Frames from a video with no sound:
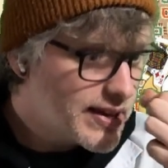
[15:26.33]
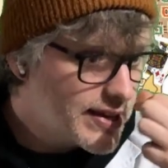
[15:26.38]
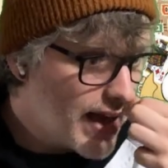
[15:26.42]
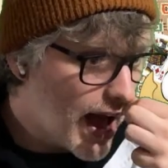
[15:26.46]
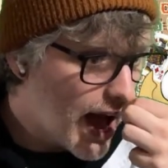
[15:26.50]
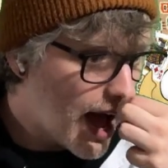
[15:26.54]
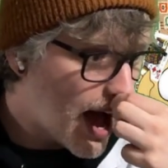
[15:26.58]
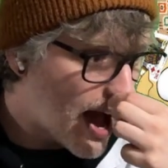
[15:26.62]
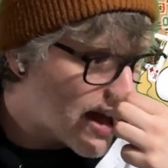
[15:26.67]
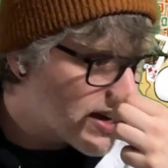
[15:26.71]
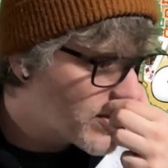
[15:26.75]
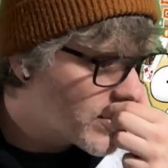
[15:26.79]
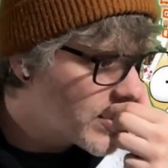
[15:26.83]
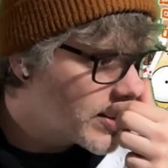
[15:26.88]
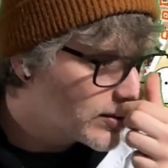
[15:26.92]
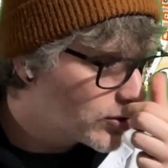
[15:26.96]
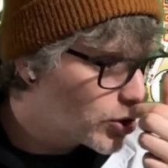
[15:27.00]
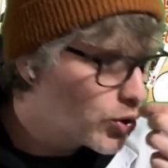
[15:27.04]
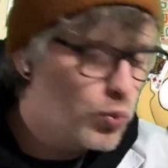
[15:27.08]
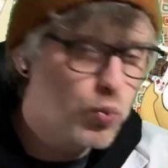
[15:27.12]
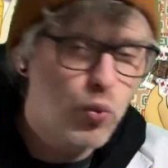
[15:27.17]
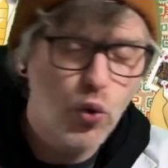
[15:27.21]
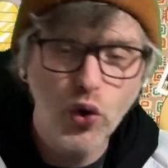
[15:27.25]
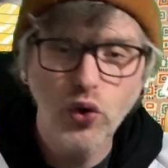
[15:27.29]
yeah, I
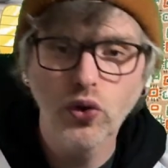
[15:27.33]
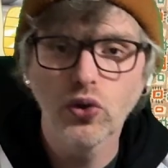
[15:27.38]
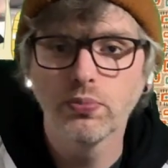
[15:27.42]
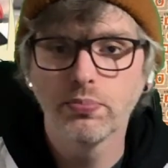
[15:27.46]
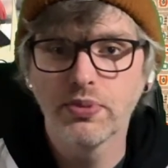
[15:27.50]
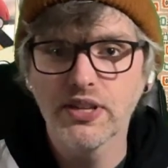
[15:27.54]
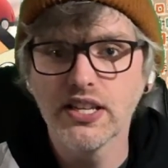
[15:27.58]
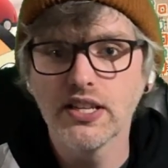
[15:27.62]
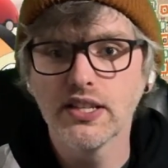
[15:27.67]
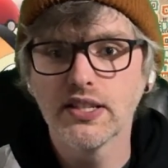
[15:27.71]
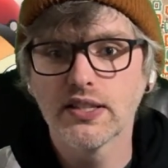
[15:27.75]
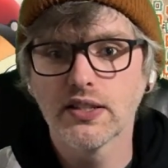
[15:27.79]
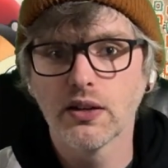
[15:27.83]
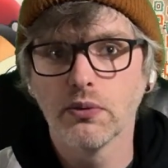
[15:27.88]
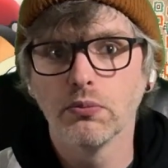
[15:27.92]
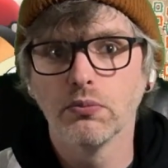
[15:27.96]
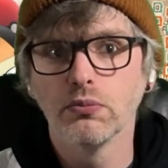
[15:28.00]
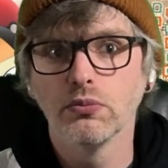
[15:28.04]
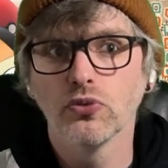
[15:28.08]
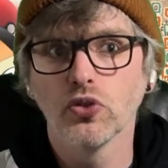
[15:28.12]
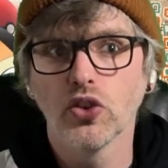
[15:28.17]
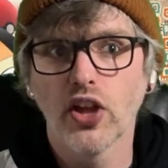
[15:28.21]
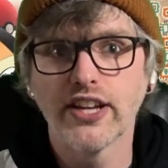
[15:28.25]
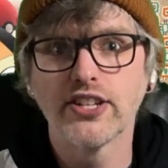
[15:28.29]
think there will be
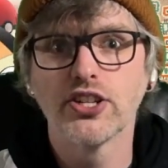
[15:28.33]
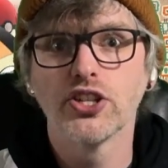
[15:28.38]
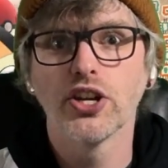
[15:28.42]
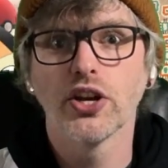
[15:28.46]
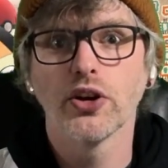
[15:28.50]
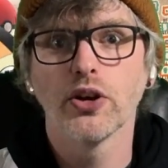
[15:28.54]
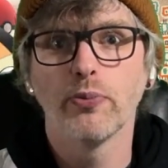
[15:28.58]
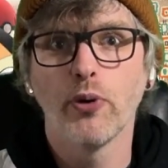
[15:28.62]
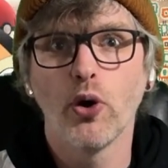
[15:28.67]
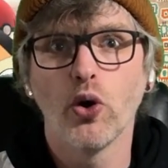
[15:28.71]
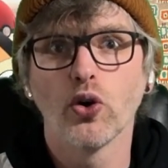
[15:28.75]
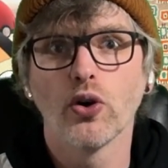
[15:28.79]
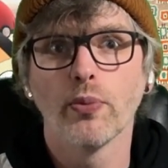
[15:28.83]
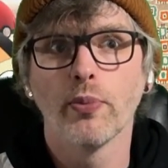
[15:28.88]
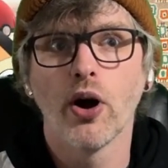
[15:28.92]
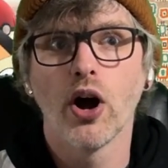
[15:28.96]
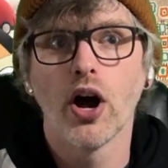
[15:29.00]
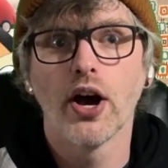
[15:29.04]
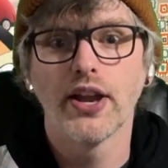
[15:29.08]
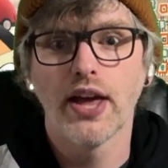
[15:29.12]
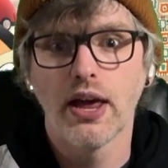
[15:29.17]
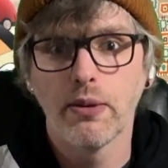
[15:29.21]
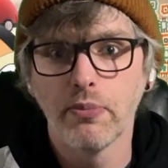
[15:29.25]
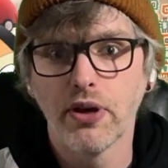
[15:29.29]
some legendary
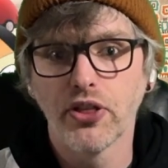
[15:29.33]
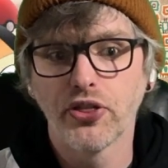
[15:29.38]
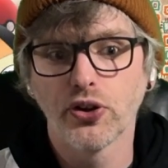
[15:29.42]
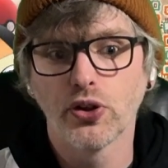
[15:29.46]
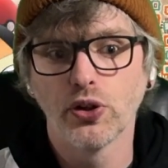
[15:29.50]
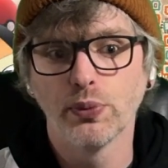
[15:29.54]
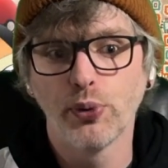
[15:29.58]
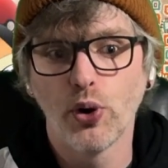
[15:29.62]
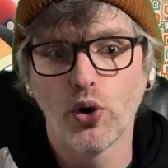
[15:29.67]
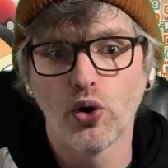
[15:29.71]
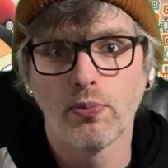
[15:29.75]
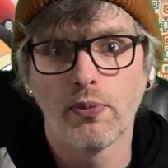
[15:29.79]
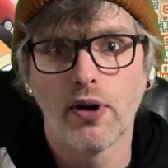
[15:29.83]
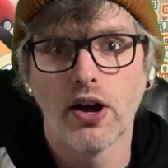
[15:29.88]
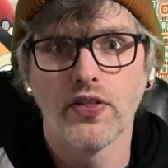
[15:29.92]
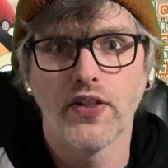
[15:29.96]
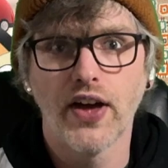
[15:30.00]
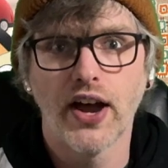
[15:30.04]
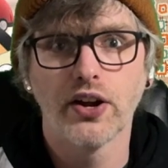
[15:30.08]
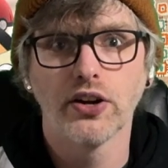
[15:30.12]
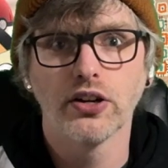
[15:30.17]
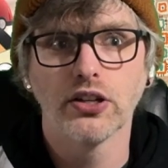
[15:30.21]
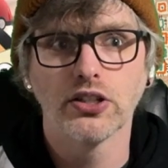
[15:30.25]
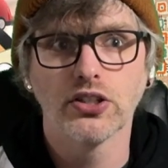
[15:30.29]
Pokemon and mythical
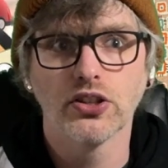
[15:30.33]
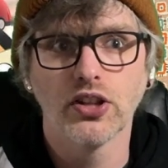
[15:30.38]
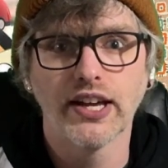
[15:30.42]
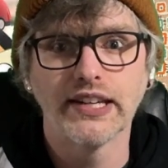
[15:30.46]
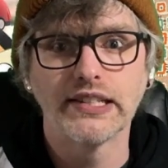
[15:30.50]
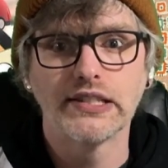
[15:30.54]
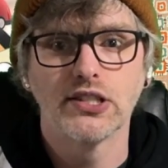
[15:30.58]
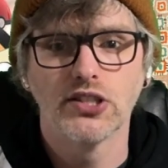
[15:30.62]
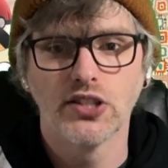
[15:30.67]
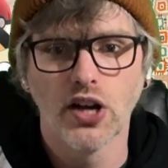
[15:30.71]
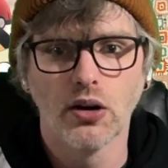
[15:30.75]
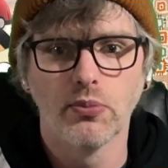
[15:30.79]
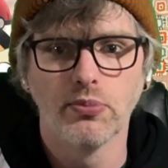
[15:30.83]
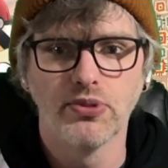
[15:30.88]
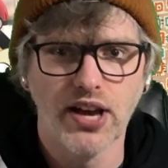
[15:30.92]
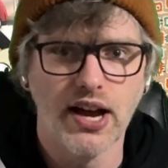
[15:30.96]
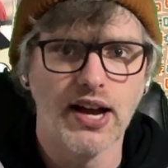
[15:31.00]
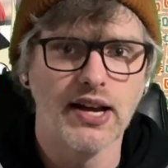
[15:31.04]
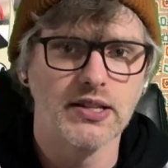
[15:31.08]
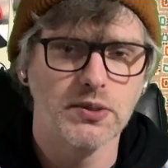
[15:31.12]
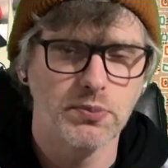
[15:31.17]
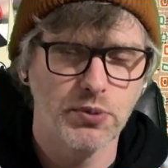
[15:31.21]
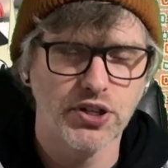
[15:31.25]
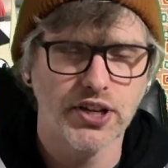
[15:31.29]
Pokemon that are like dubbed
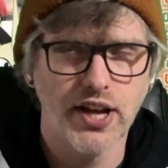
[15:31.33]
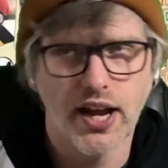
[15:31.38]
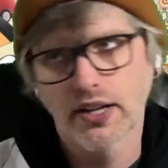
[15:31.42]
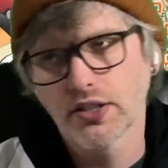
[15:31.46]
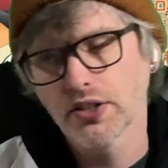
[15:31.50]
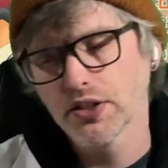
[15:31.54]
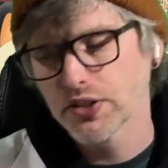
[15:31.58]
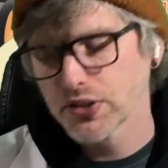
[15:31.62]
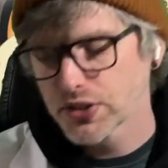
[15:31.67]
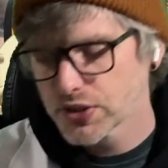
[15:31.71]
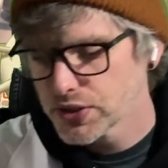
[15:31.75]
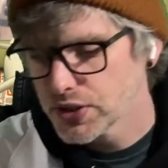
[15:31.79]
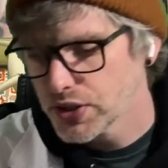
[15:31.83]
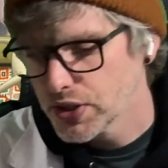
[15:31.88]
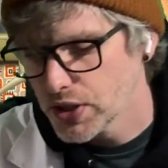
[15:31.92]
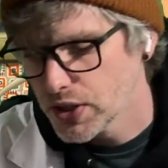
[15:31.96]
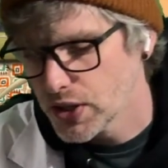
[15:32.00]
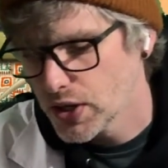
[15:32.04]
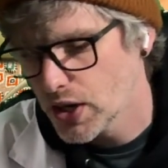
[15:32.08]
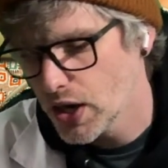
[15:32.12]
as protectors.